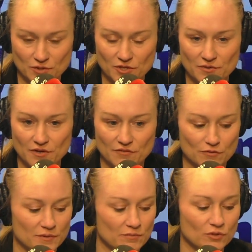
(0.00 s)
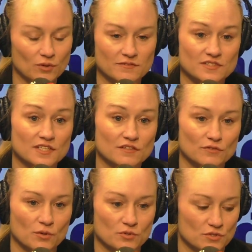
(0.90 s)
What are you hearing from people who have seen the
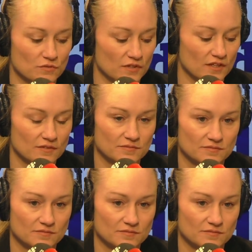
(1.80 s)
photos so far?